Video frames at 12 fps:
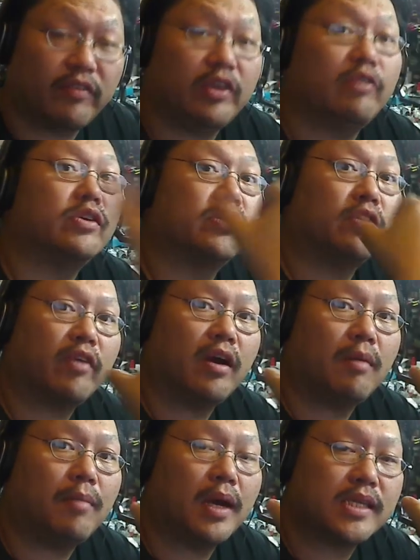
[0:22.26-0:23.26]
viewers
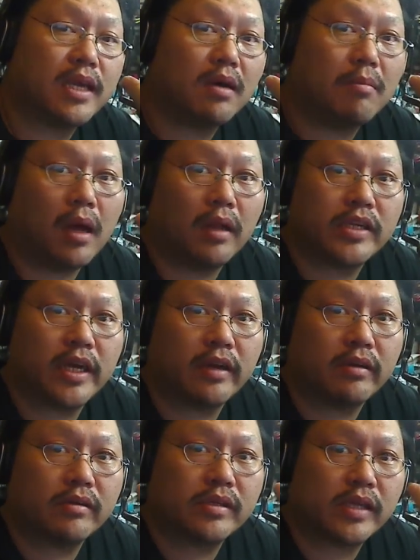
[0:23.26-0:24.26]
over at My Scale Model
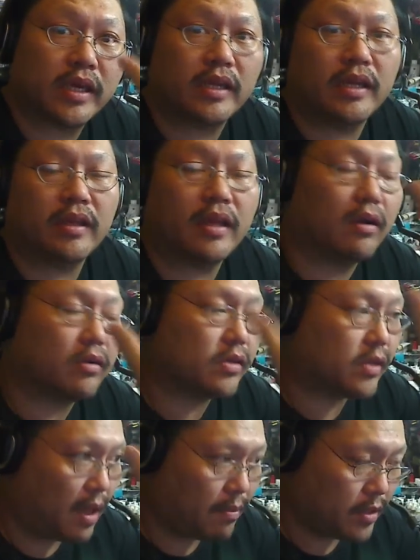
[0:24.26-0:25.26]
channels kicked in.
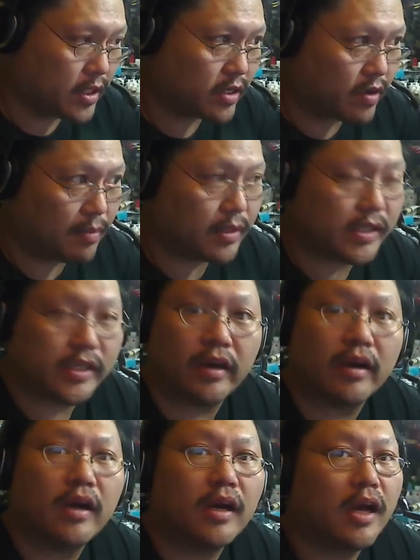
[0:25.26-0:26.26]
There's a lot more
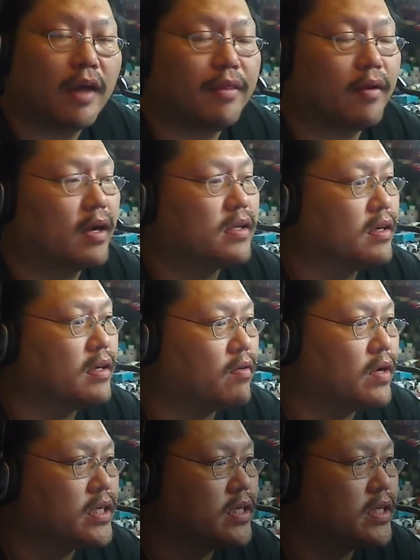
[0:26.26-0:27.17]
subscribers there, and they're answering